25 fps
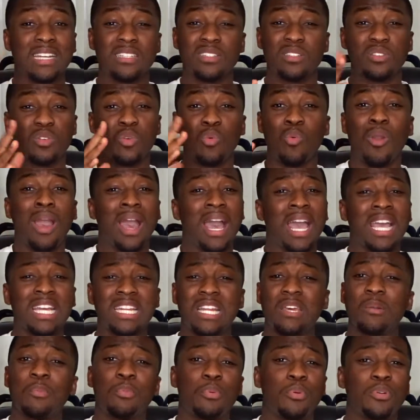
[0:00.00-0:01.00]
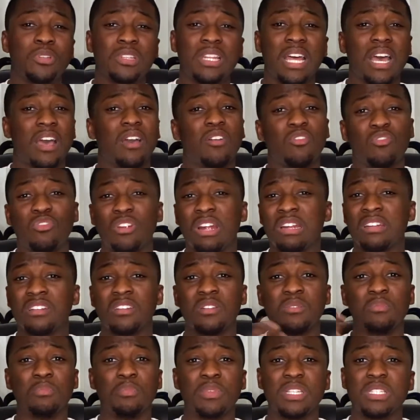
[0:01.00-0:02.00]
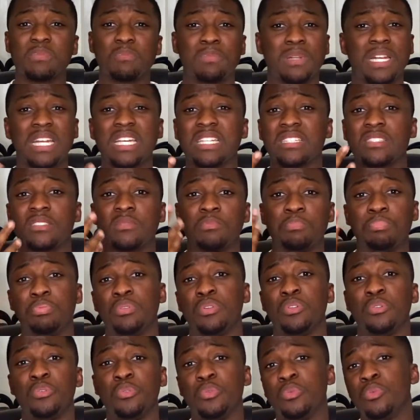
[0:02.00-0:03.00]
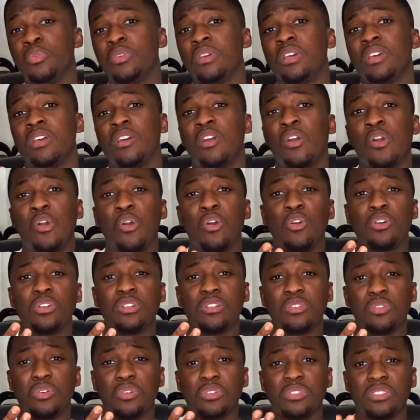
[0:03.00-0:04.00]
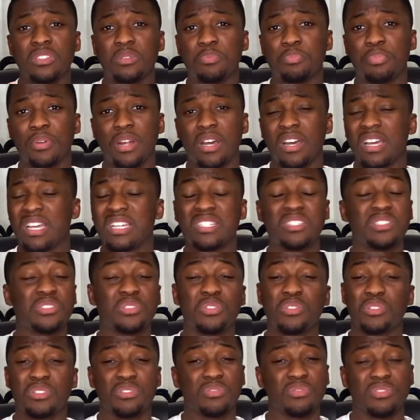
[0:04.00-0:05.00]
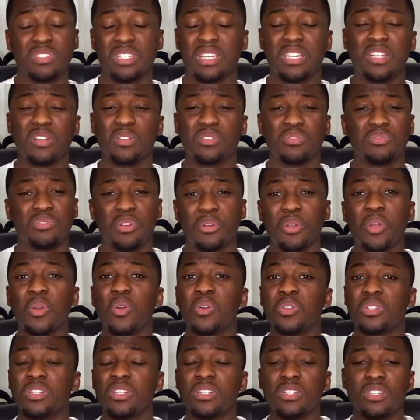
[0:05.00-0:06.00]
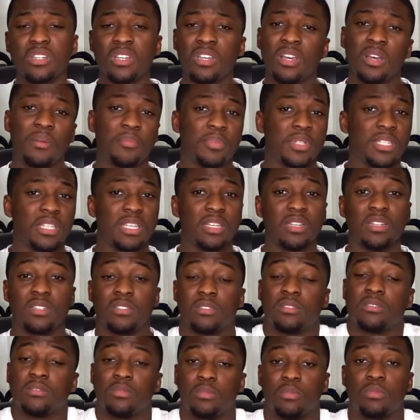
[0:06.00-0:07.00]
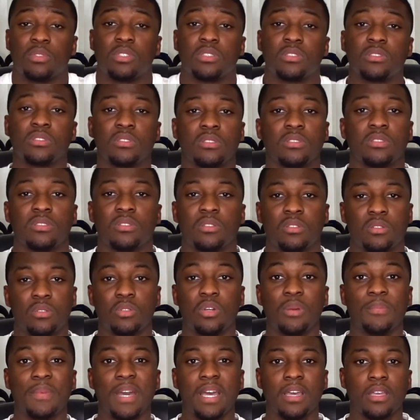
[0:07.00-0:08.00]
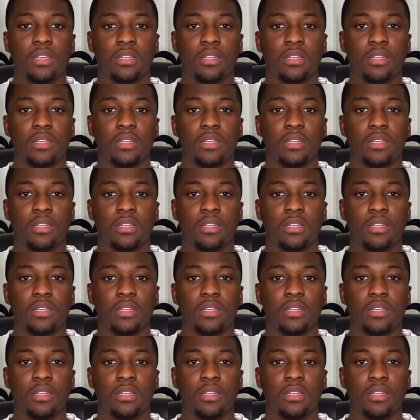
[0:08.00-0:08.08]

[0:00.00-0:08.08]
don't know why they put that random misplaced blue on the brown. It just looks very odd. But yeah, who am I?